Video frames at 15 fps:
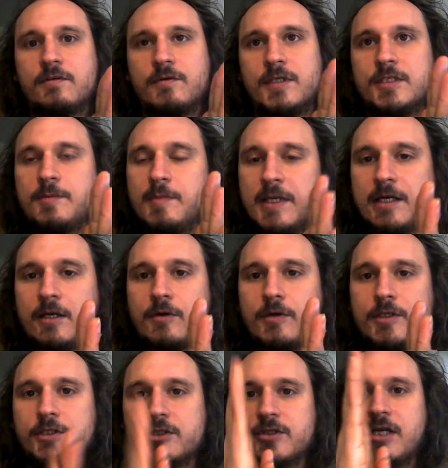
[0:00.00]
it's been
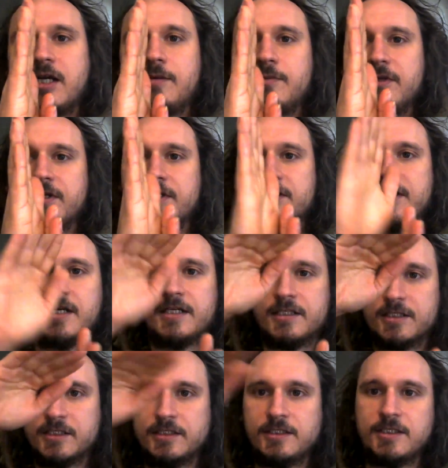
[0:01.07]
going straight up and then it kind of
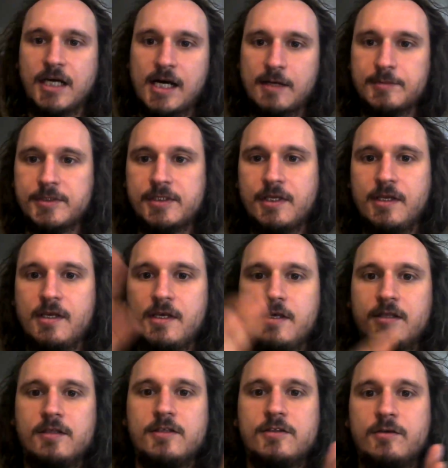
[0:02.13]
just
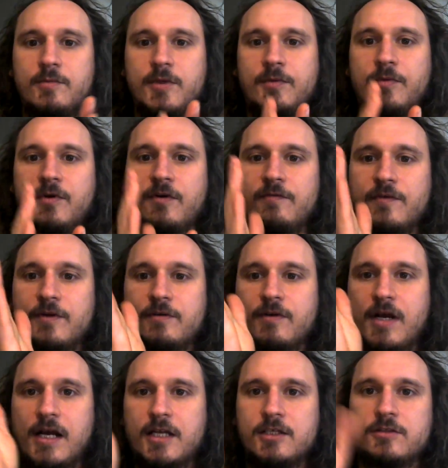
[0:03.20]
stops. This will be more of a
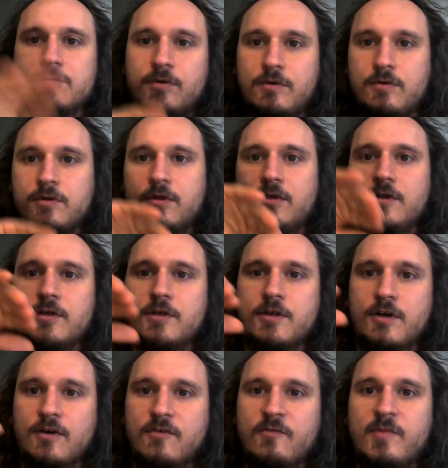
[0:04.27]
gradual
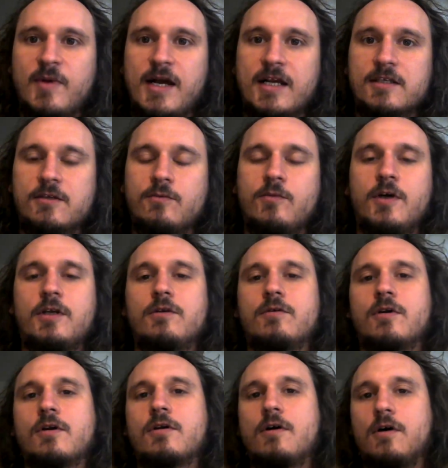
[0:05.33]
curve back to what you
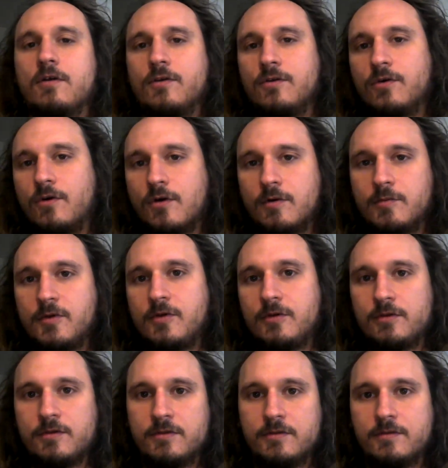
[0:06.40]
could call
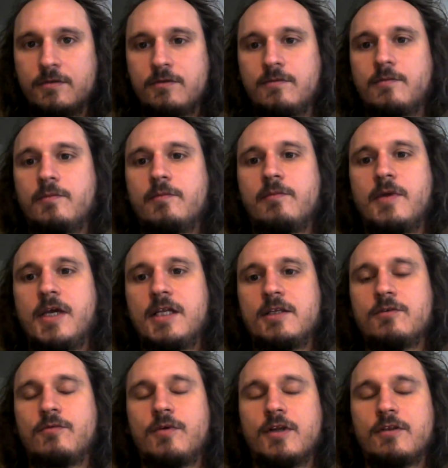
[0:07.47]
normal in
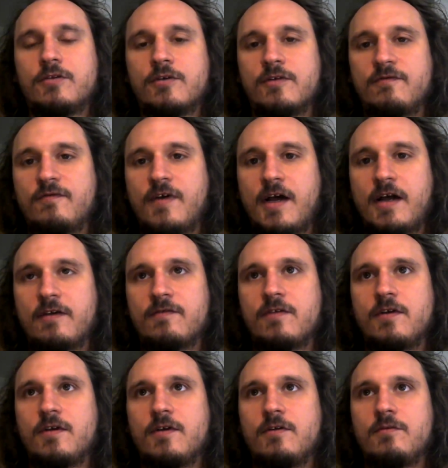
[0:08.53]
2035,
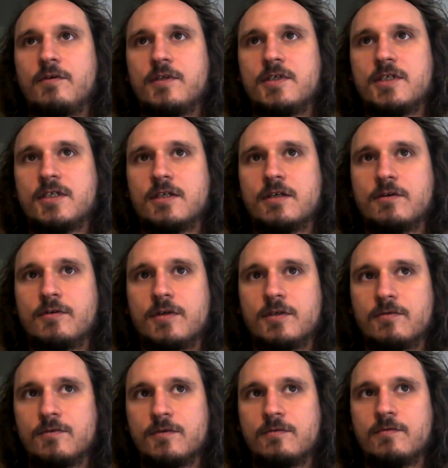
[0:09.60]
which isn't
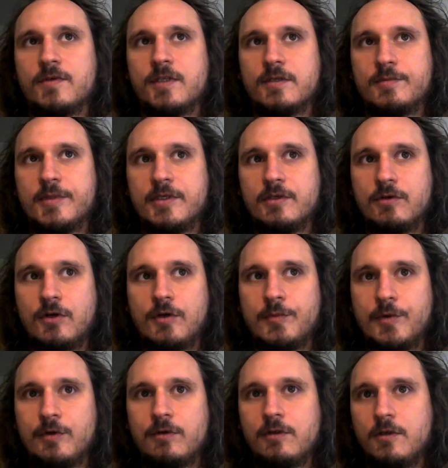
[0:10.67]
going to really be
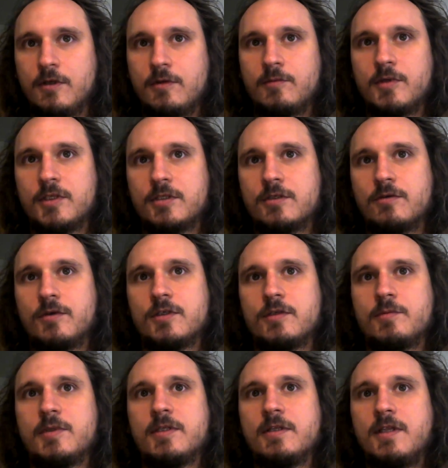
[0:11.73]
normal, but it's going to
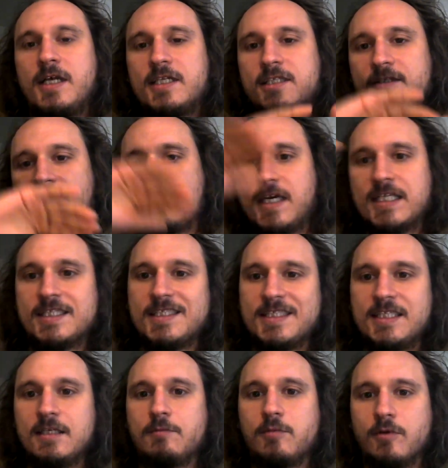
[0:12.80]
be less of that
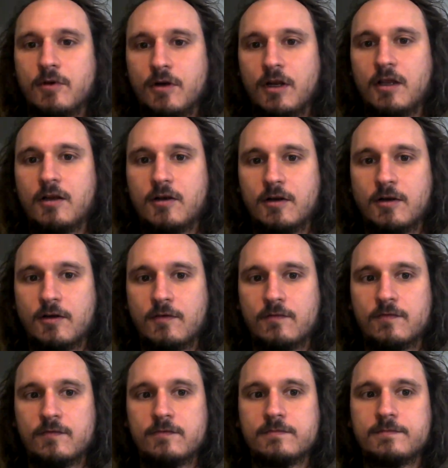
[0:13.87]
steep learning curve